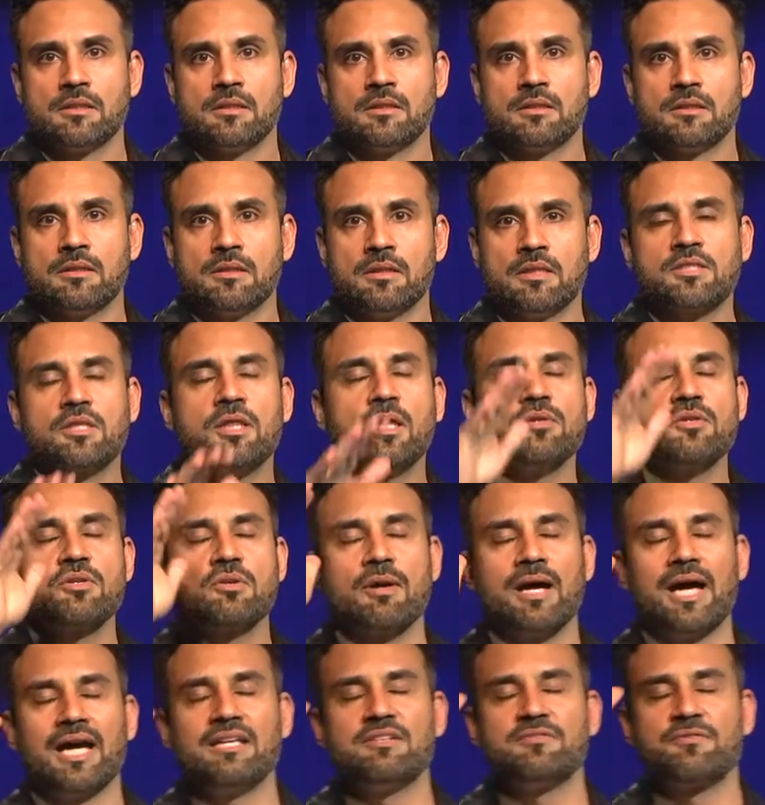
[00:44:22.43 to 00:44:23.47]
Let's close our
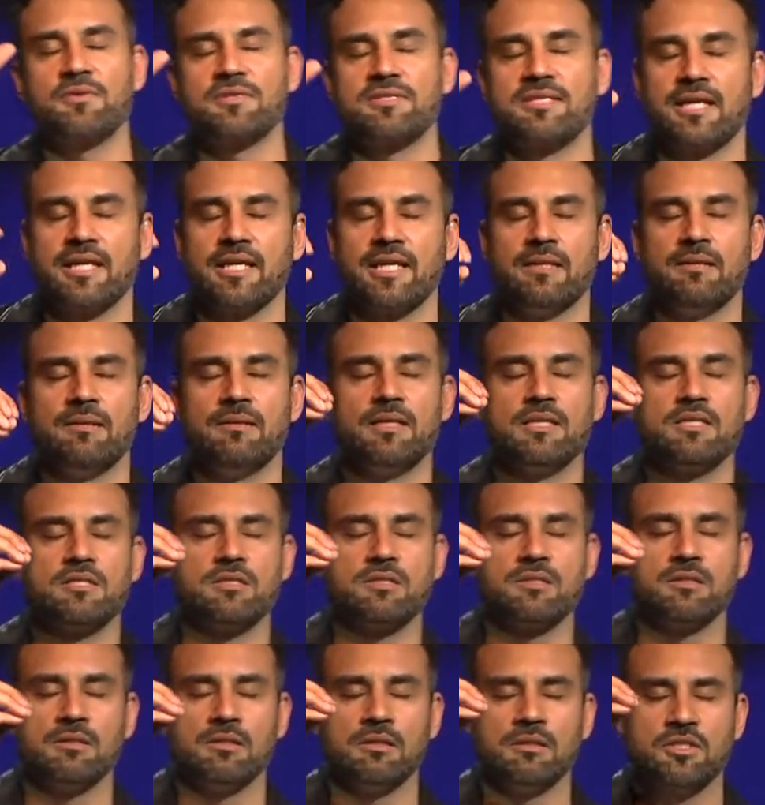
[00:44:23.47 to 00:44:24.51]
eyes for a second and
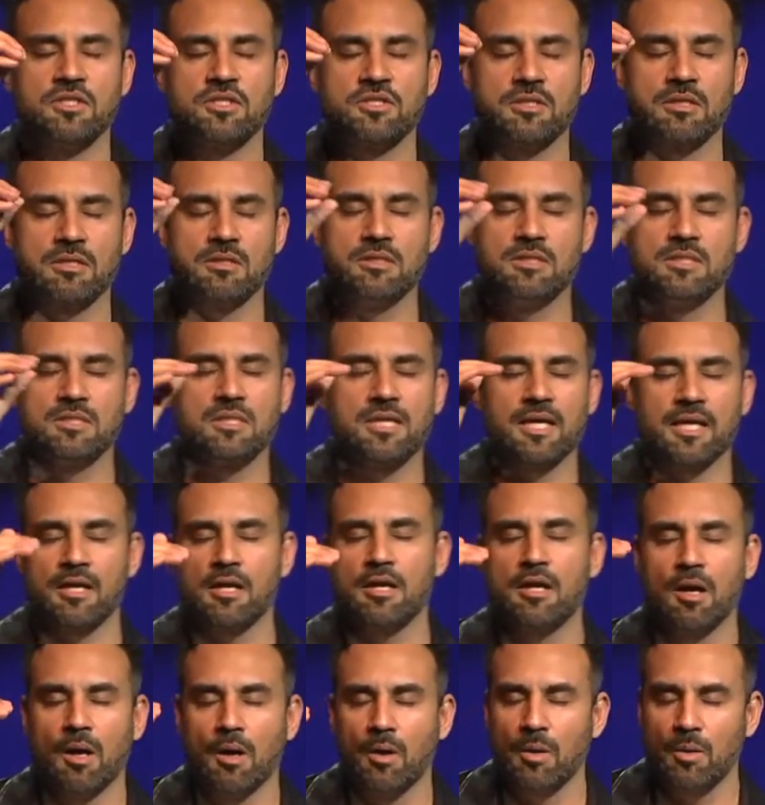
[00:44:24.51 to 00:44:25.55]
just kind of
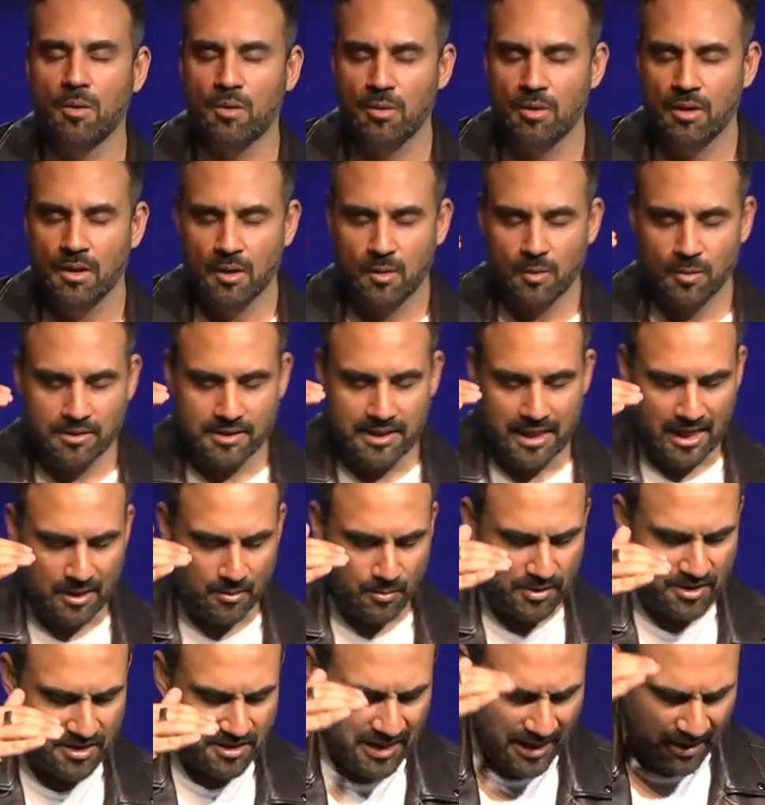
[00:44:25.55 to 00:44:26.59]
go with God with
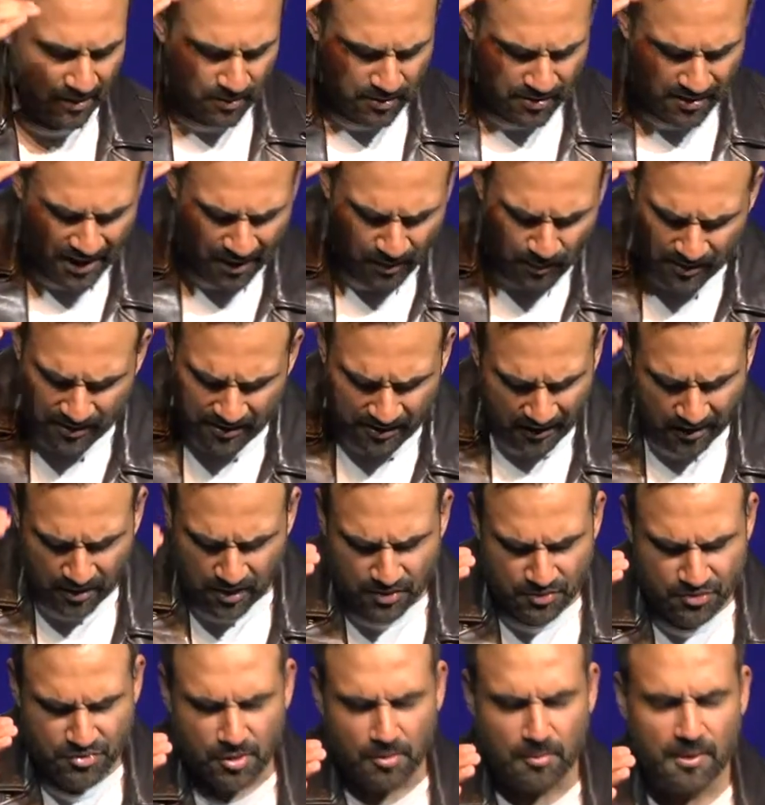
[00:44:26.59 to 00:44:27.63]
this. God, we thank you
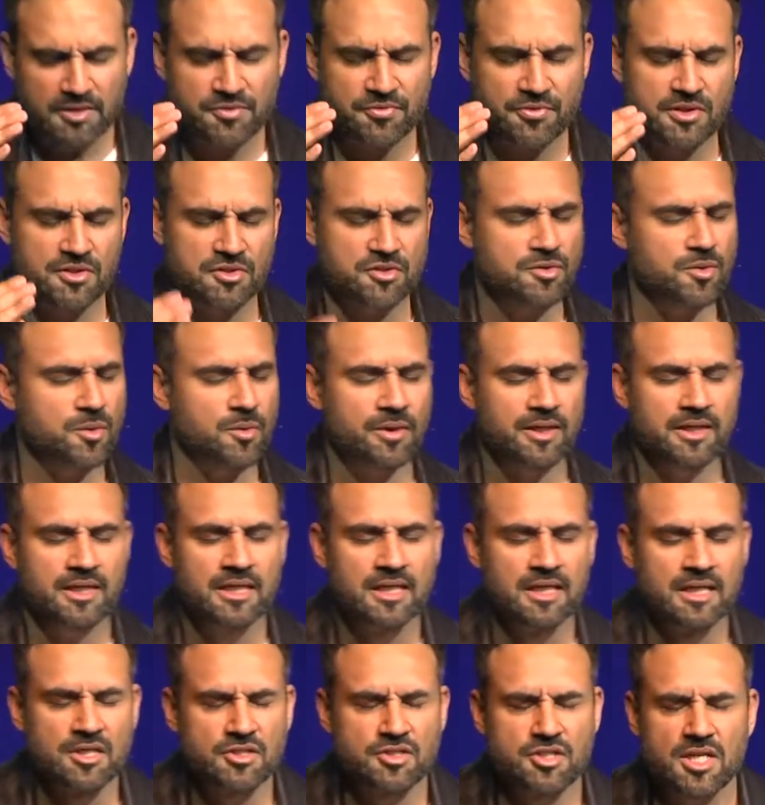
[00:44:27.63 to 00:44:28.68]
so much for this story.
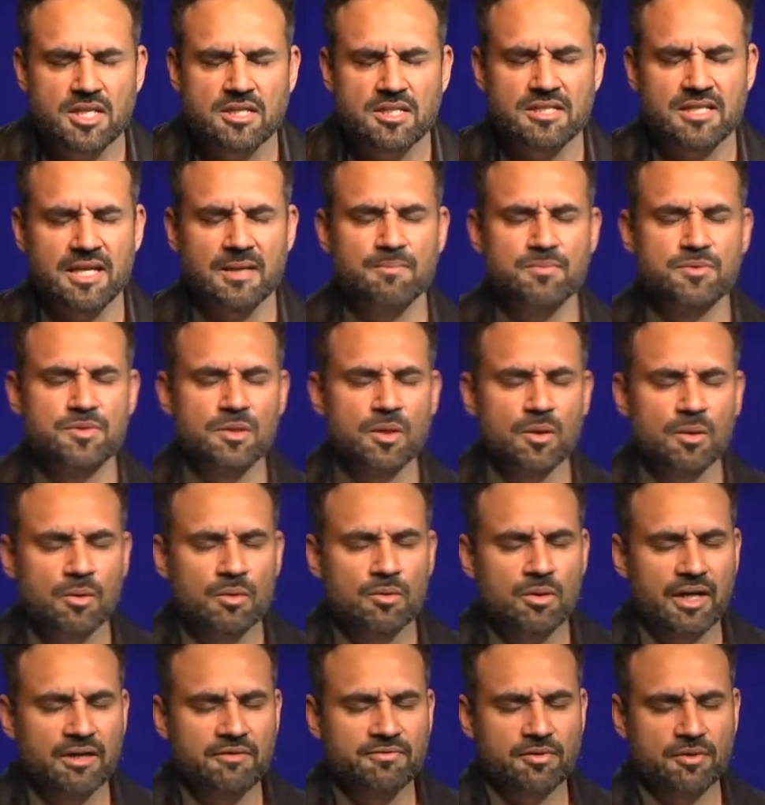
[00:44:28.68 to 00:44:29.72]
Jesus, I'm so
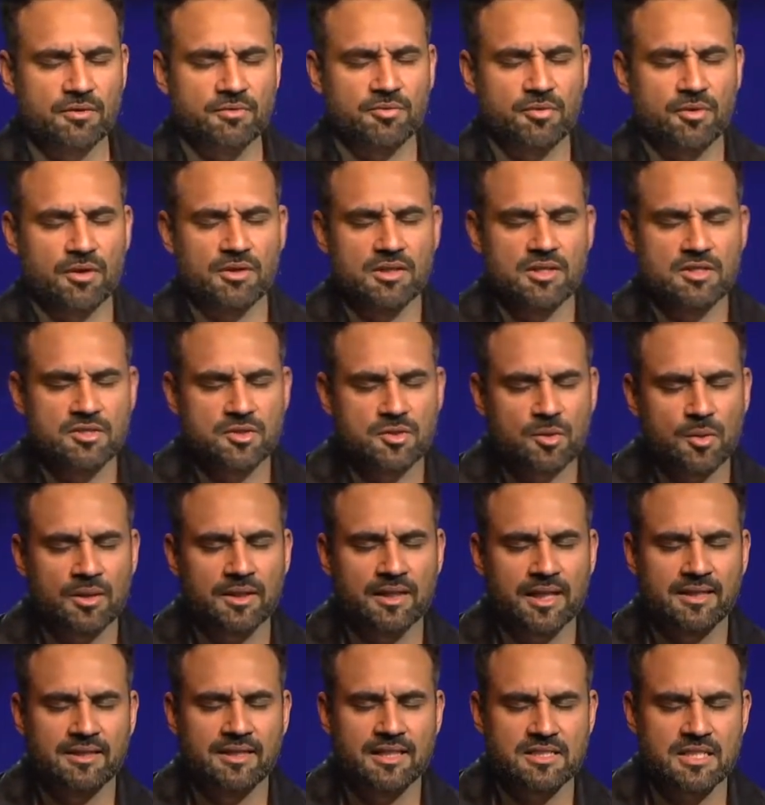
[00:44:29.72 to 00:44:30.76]
grateful for the story like
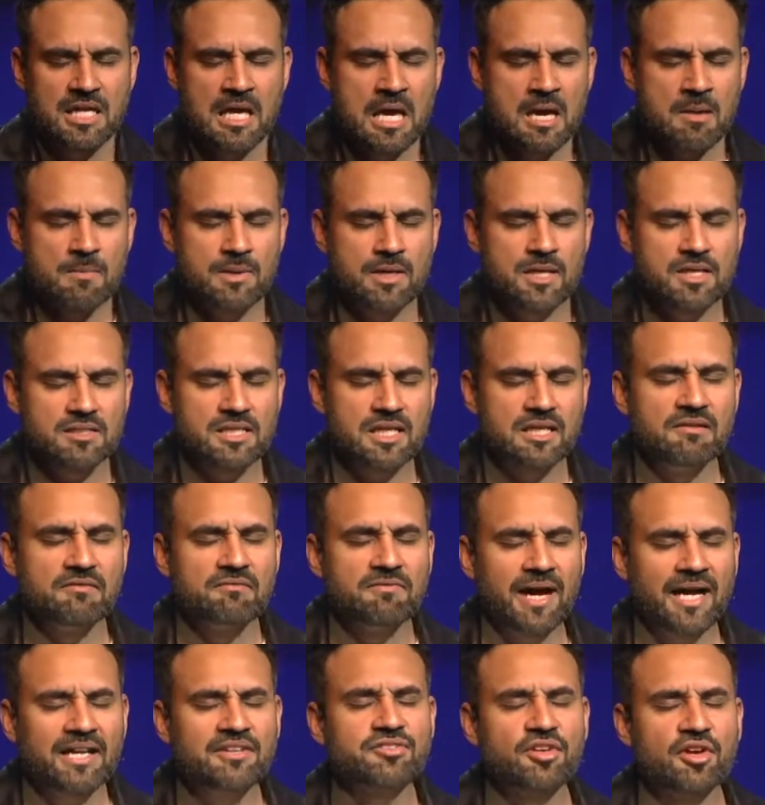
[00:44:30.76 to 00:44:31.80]
this because it
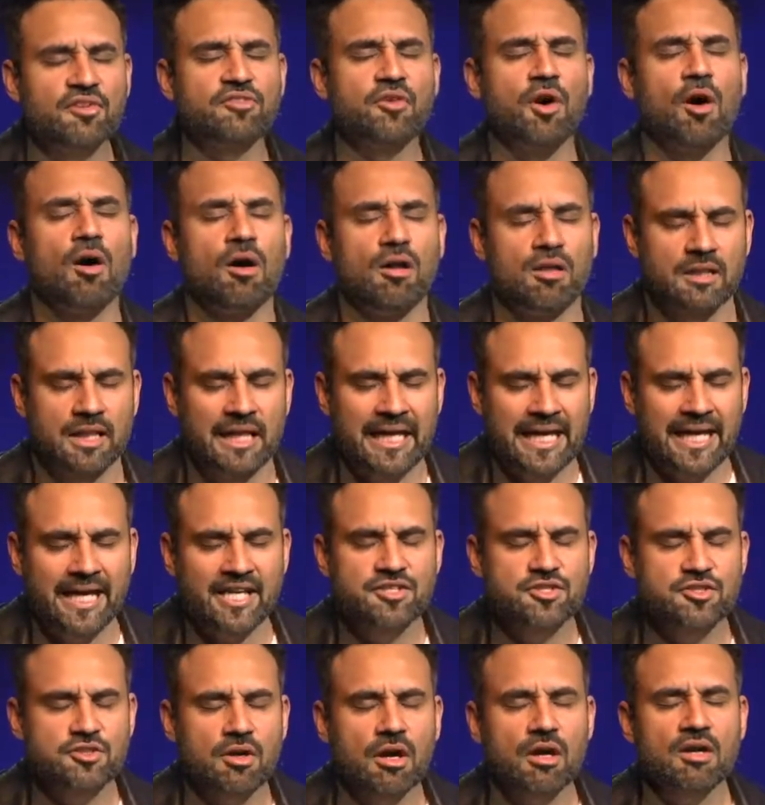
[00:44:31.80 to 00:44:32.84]
invites us all. It
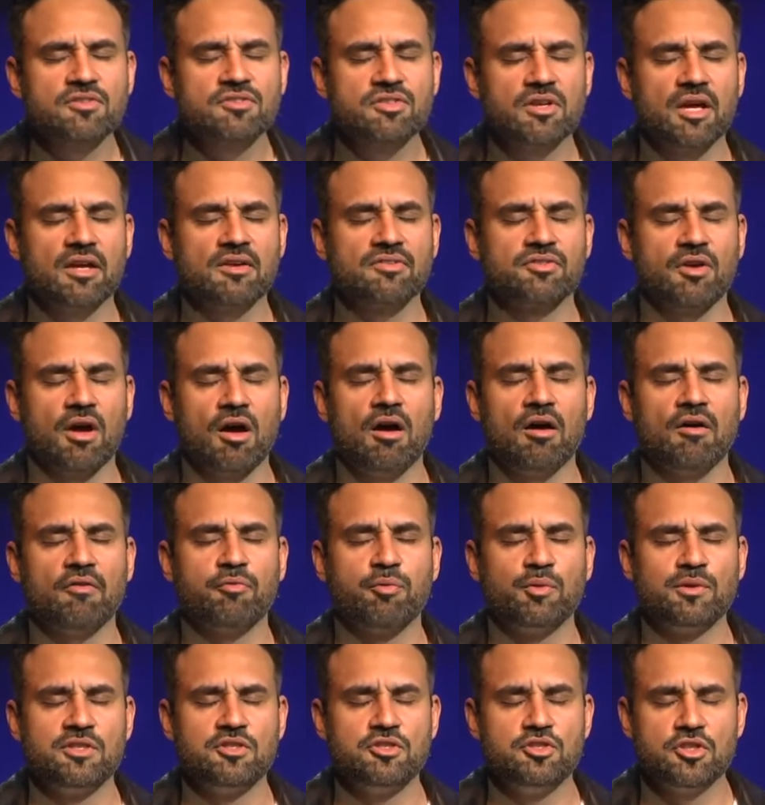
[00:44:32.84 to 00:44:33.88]
starts us off with
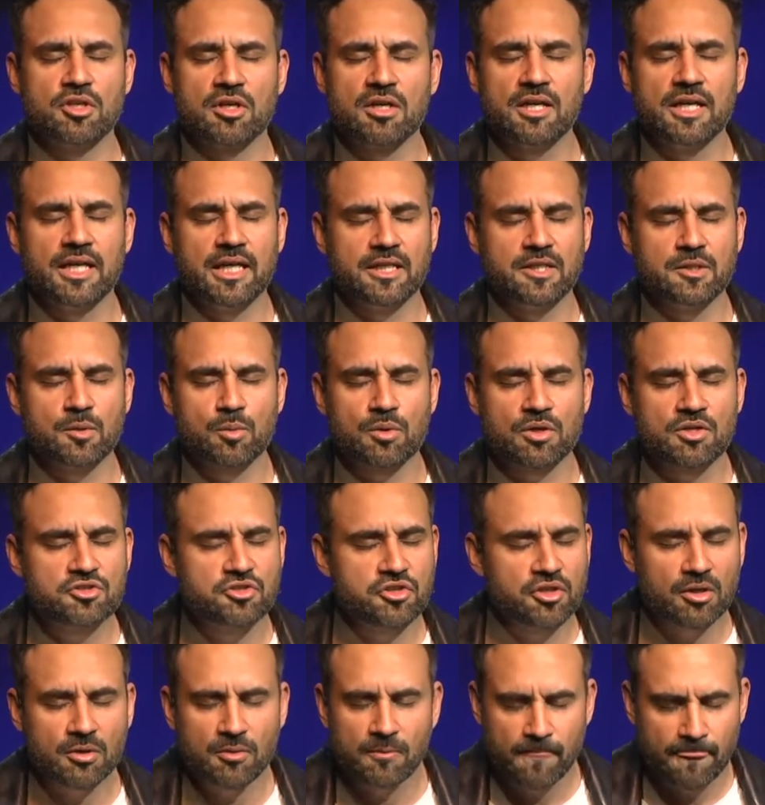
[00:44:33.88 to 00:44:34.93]
a journey towards
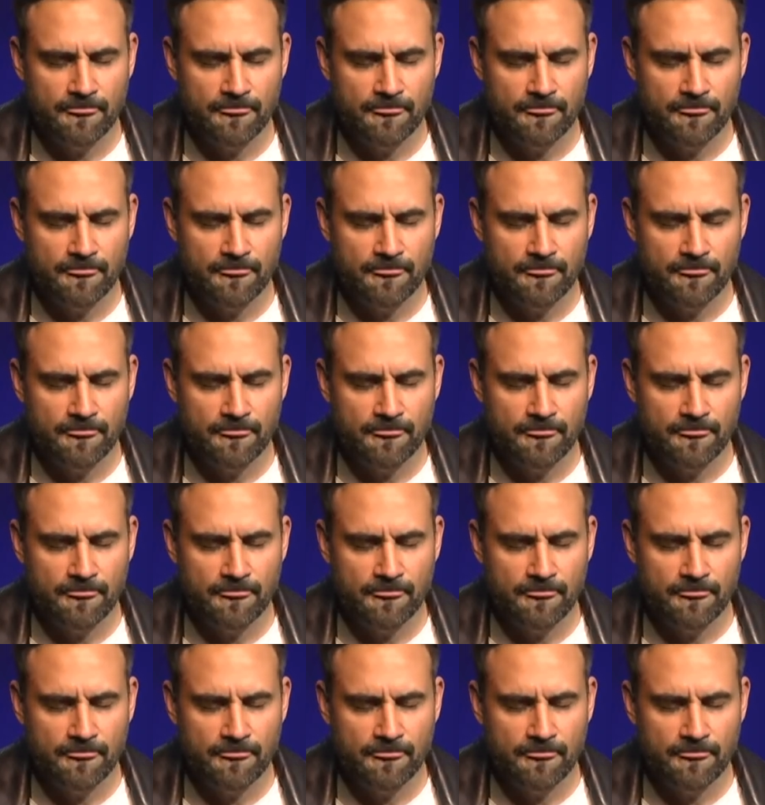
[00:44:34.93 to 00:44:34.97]
you.